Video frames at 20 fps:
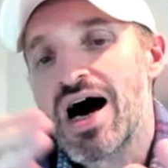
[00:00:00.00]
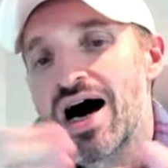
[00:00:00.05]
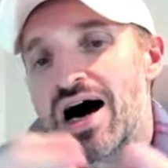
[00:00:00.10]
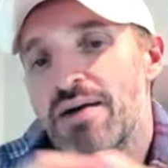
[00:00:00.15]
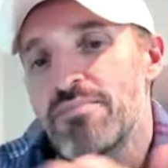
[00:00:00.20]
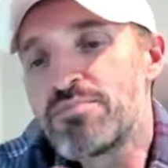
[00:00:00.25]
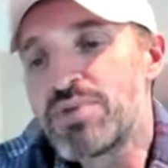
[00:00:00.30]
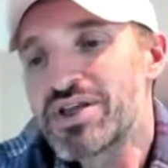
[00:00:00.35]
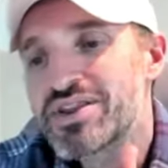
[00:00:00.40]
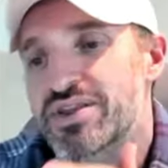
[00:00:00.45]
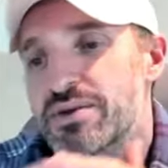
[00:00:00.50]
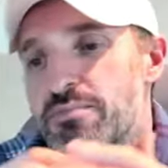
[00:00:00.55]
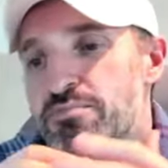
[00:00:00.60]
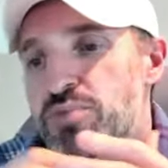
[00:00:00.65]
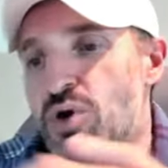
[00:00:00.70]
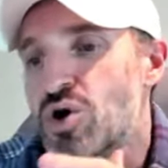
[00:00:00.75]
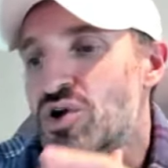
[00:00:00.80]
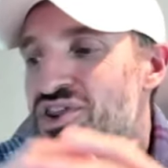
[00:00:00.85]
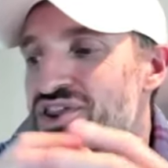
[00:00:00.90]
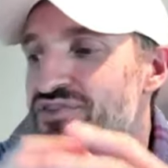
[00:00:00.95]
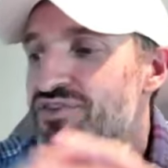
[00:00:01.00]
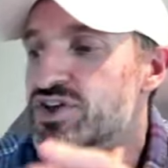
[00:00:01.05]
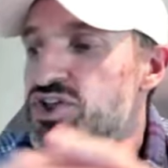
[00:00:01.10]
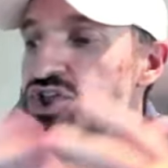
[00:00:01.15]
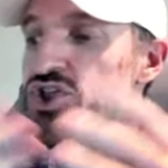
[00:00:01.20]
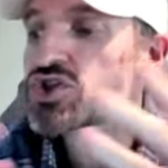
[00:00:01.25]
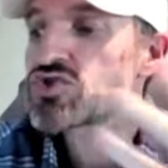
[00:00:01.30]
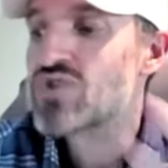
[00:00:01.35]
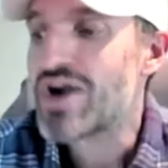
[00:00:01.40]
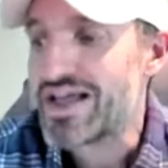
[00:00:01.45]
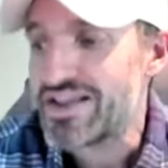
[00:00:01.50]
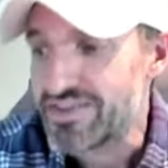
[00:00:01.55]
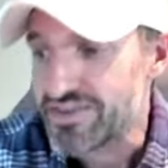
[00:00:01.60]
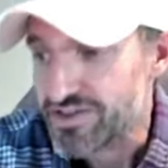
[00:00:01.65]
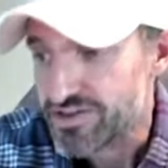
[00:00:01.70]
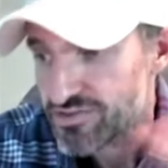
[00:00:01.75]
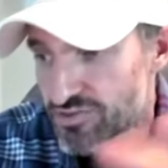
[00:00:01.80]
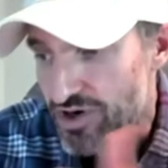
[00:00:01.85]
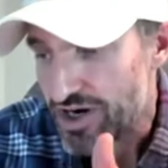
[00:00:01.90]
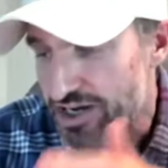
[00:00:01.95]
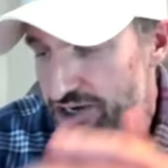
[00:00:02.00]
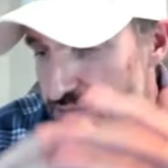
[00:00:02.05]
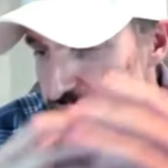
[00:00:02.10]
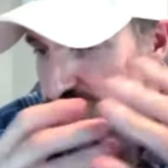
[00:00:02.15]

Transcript: Uh, but the birth of a trend, right?